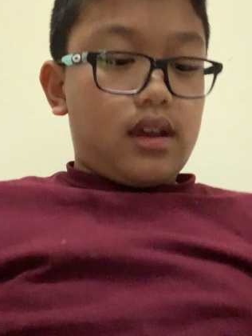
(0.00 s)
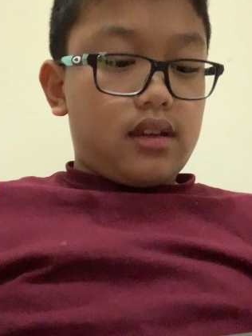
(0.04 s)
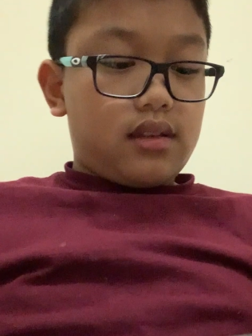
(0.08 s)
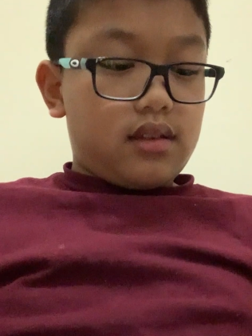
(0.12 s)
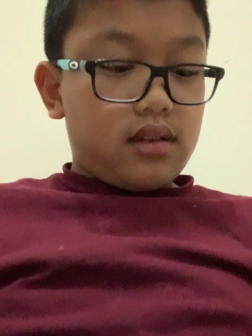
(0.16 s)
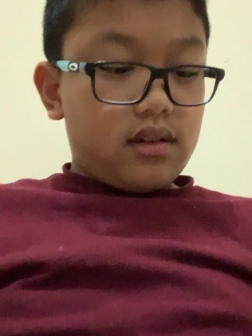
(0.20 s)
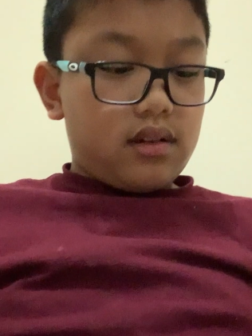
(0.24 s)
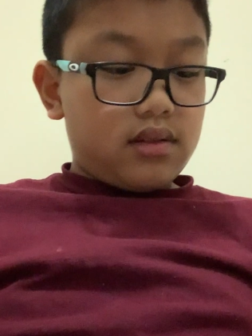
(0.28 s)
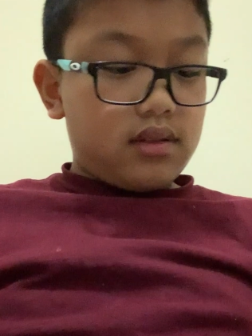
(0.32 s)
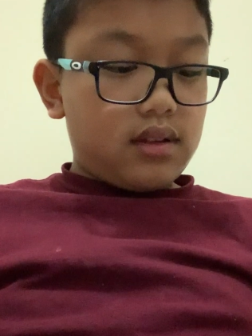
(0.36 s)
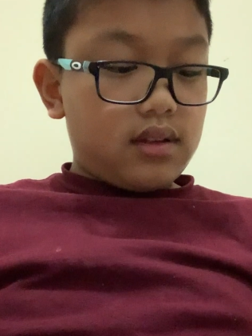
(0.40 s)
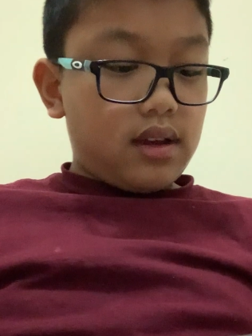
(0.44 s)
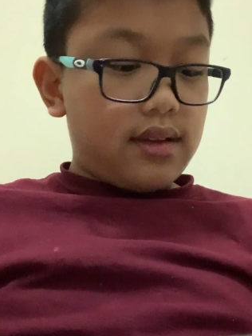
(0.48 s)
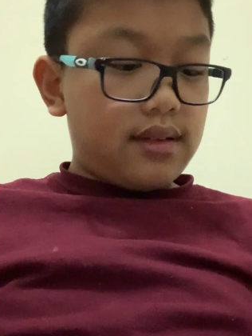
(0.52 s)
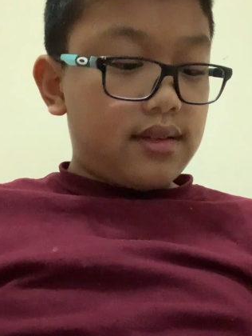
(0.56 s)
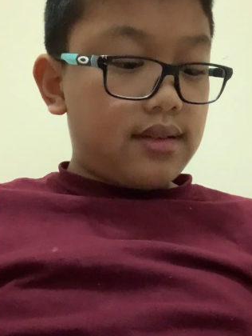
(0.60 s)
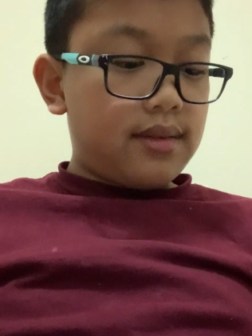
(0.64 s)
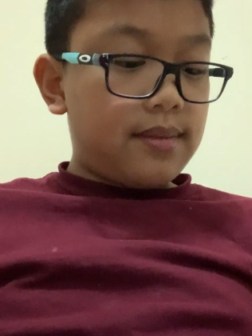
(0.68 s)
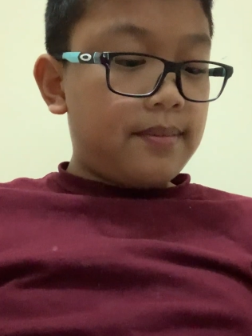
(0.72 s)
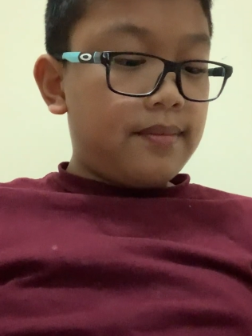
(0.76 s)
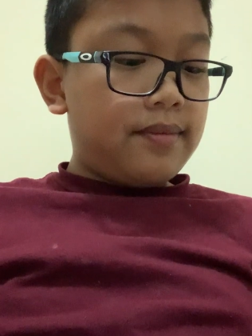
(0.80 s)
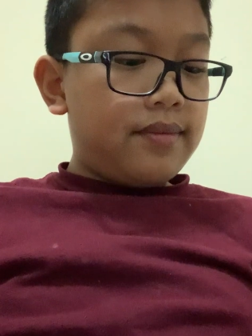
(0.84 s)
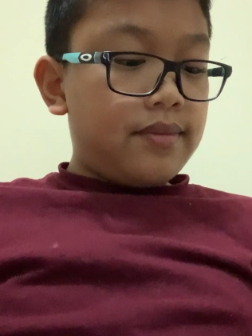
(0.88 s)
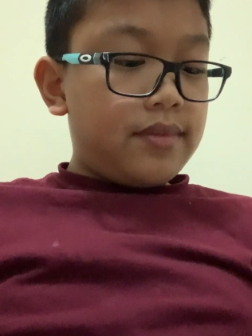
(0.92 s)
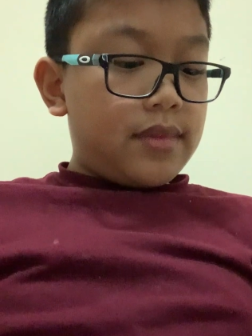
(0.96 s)
so it says,
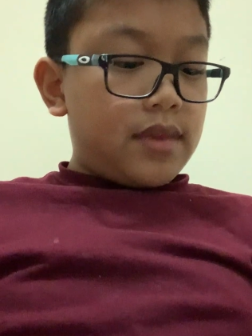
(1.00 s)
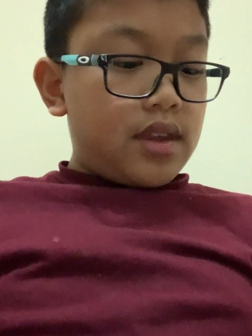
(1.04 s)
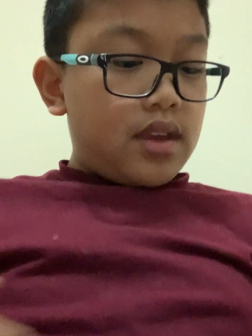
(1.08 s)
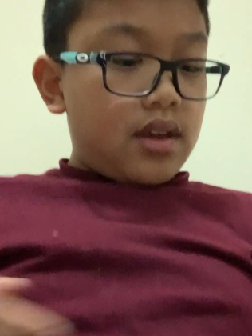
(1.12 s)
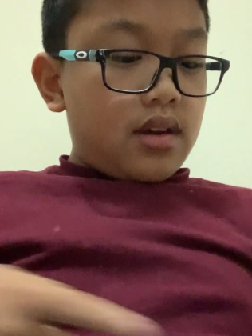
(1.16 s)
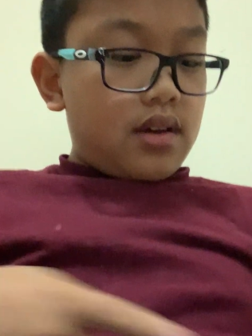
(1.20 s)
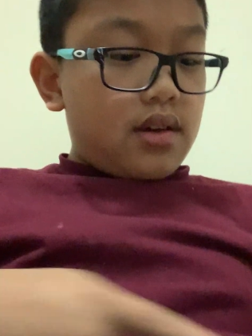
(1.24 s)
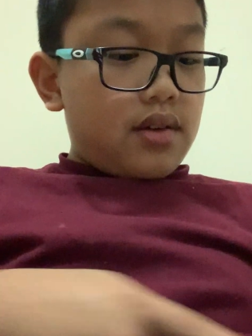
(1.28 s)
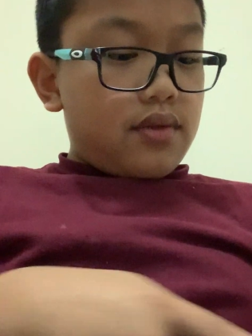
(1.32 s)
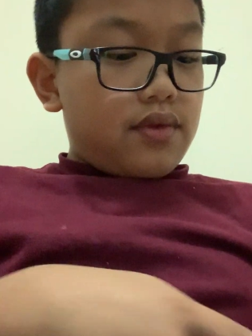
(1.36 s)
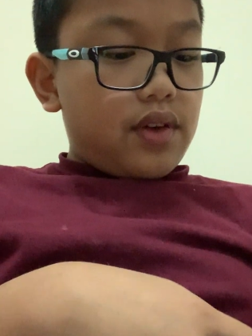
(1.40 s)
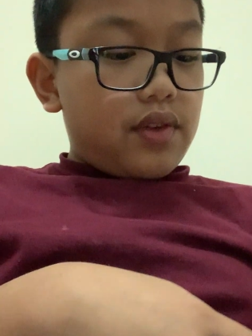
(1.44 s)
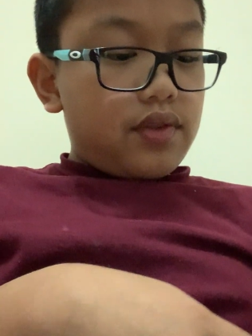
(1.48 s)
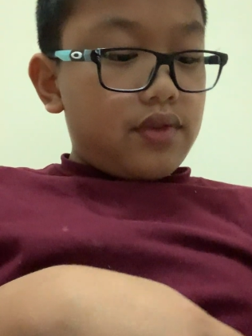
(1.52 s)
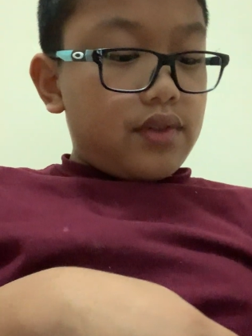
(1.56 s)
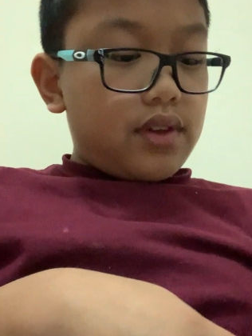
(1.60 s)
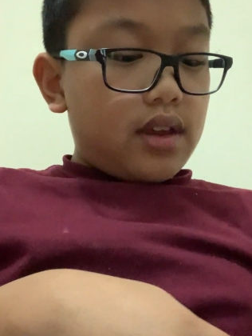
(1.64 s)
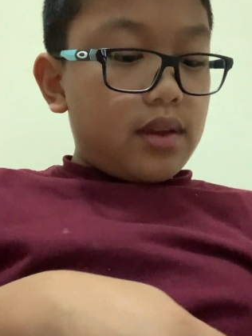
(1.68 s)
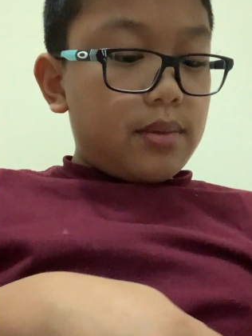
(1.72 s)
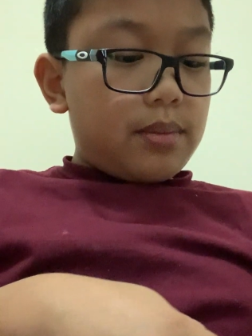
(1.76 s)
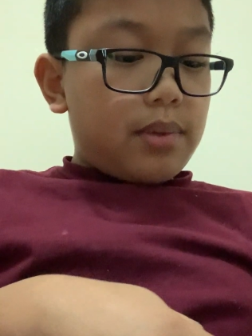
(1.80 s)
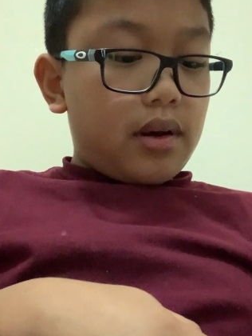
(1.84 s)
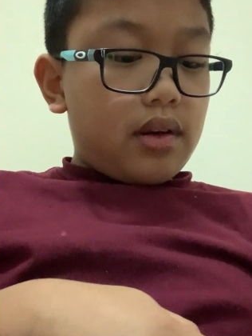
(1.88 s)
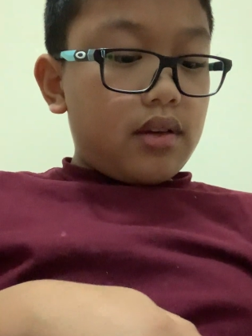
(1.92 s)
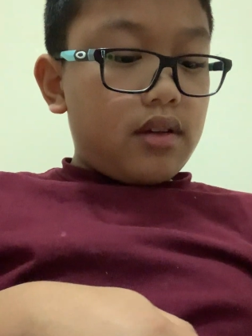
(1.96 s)

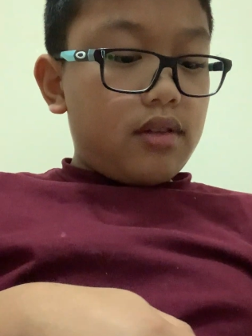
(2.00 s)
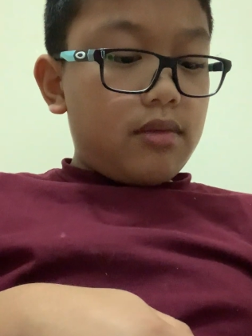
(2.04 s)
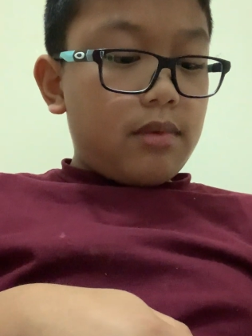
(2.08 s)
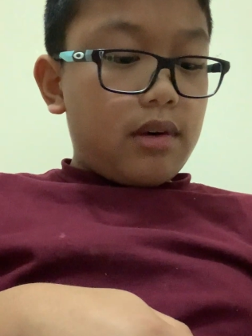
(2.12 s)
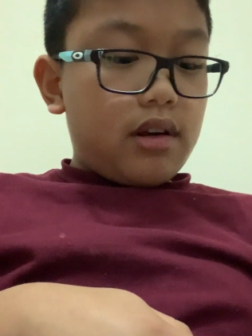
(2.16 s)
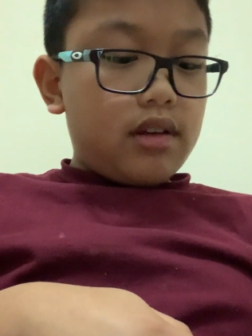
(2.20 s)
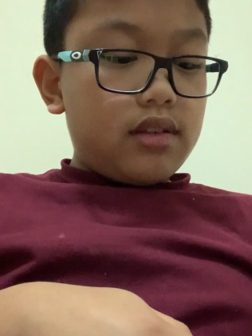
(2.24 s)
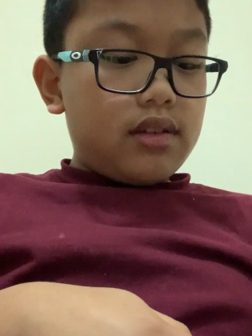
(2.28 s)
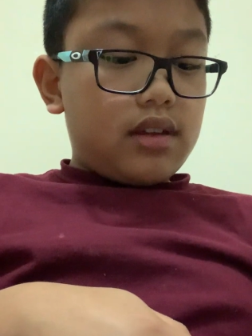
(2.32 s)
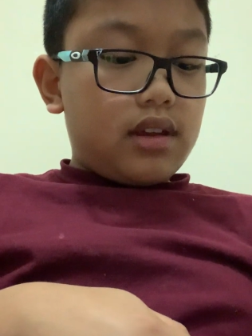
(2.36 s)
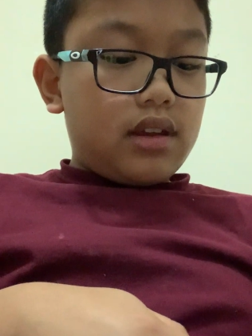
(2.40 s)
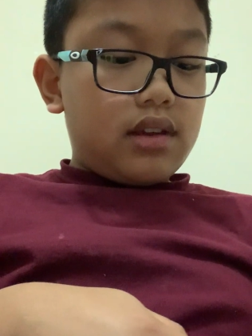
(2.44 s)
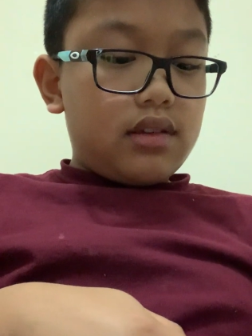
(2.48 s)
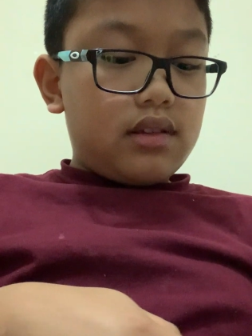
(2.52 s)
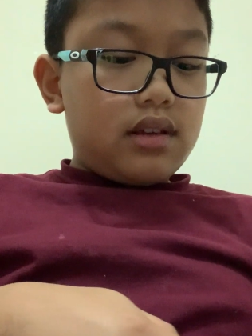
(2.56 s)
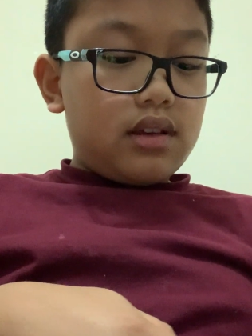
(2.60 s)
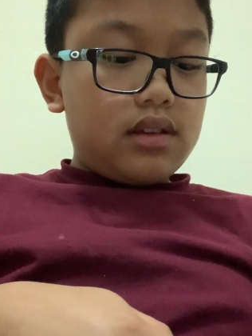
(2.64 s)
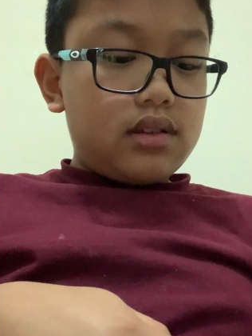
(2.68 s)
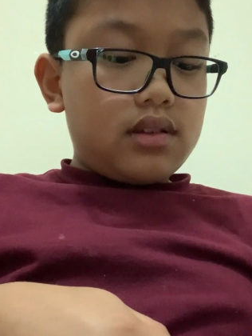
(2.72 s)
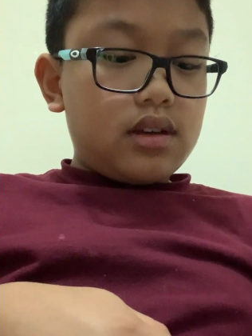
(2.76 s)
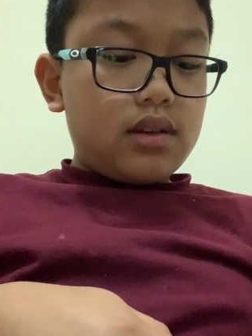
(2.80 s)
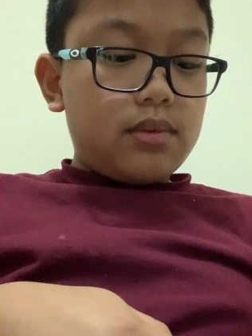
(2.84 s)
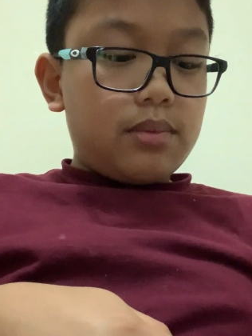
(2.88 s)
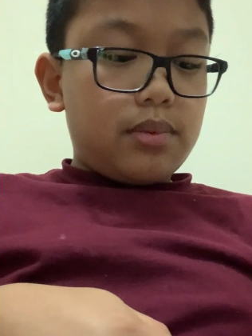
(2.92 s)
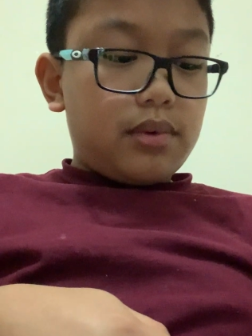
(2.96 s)
15 Pokemon
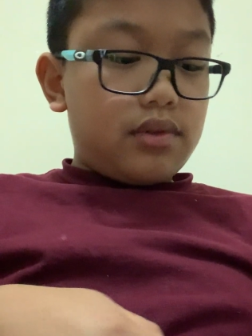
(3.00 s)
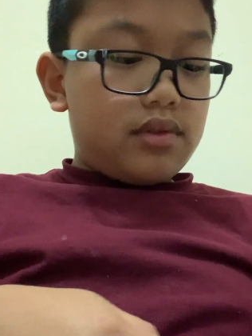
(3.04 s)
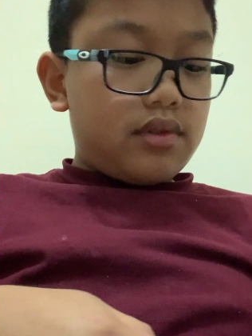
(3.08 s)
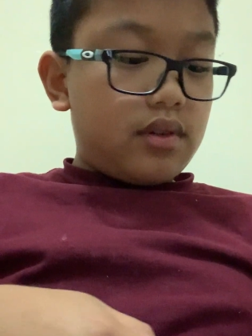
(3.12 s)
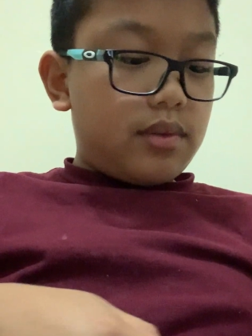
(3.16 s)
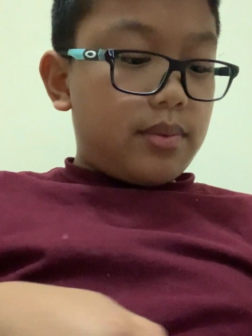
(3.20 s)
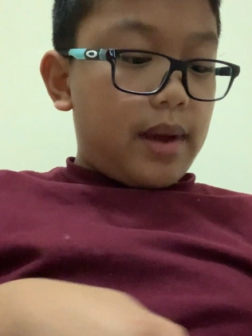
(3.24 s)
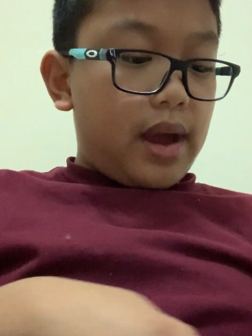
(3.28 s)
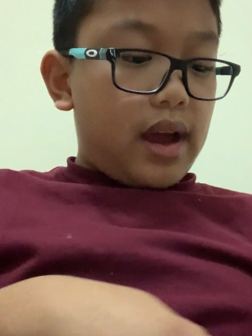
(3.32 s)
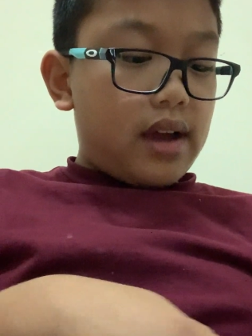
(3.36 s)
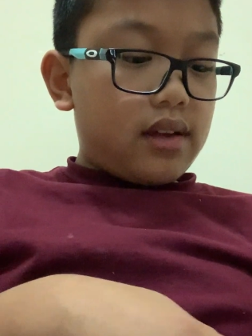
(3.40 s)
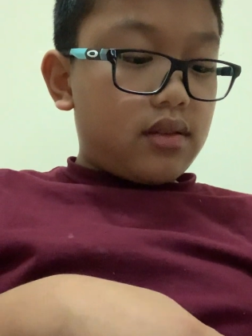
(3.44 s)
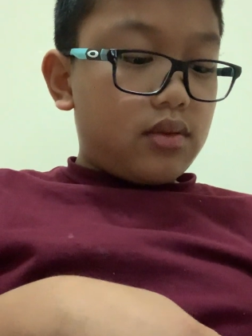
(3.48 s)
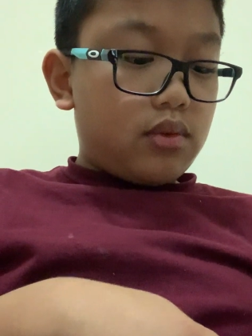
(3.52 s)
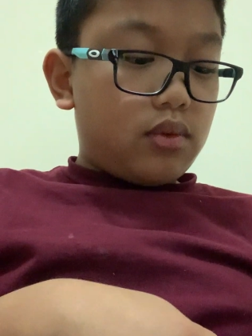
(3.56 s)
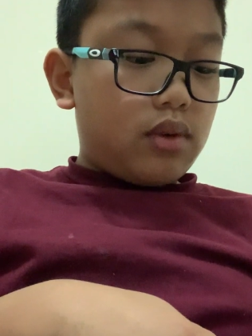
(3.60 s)
TCG booster packs,